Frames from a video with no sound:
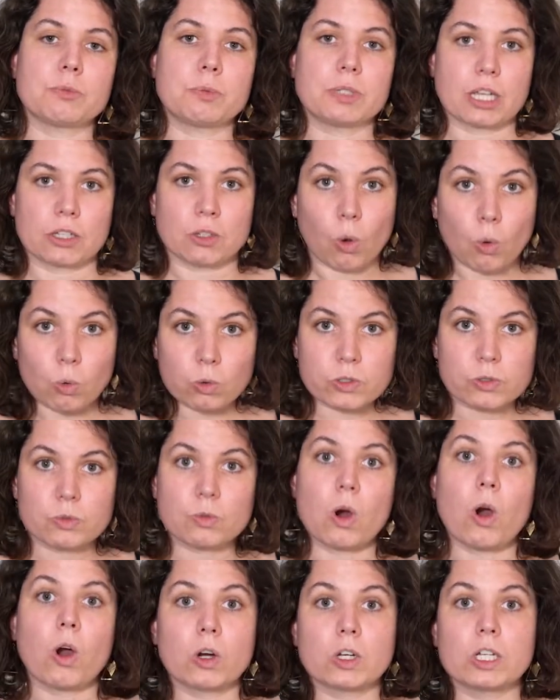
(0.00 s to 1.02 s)
we can
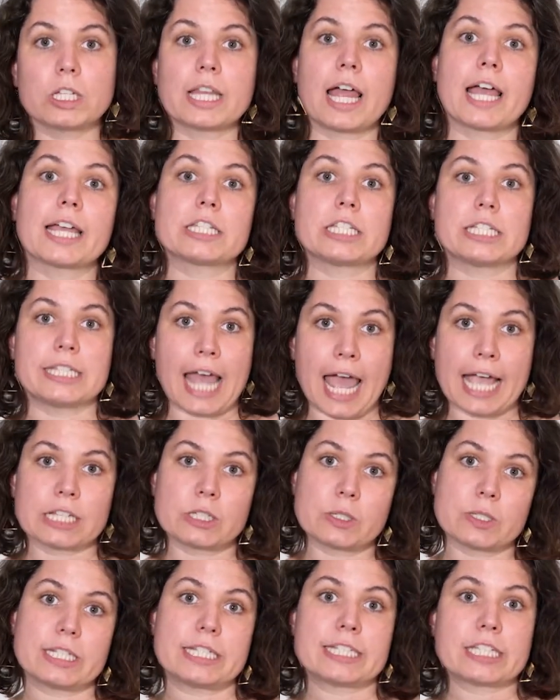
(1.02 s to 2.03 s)
also organize a
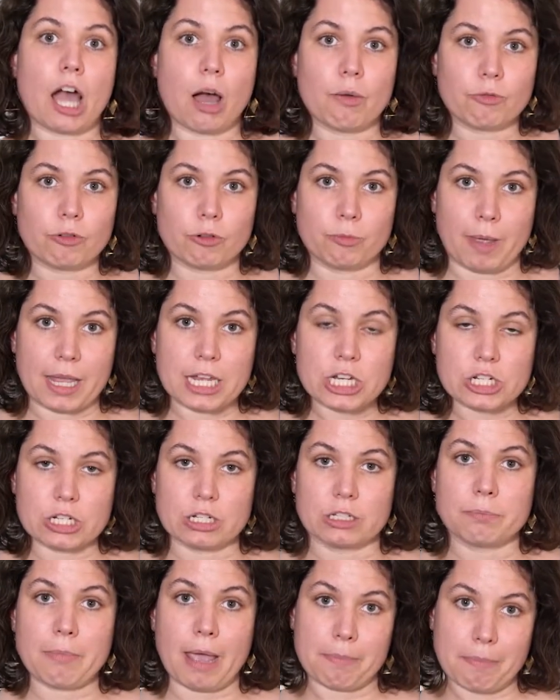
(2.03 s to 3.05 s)
diagnosis
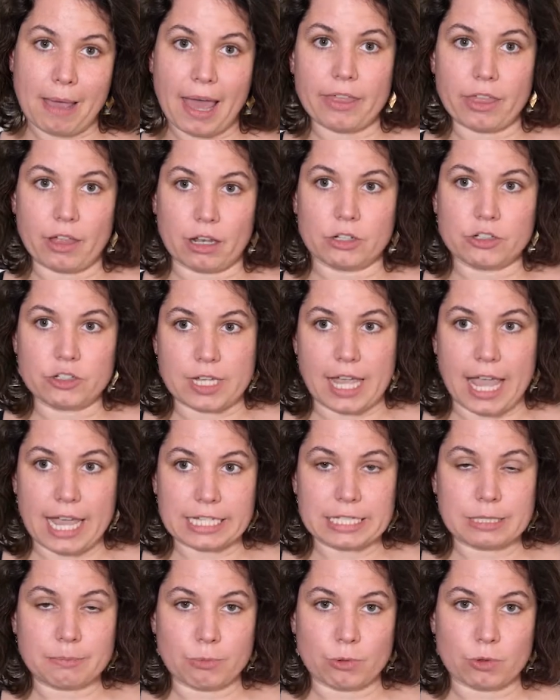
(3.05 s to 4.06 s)
confirmation by pathology
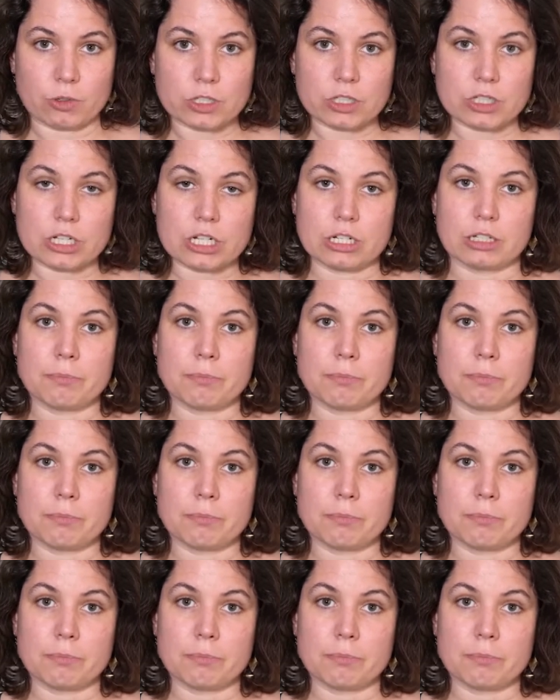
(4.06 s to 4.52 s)
experts.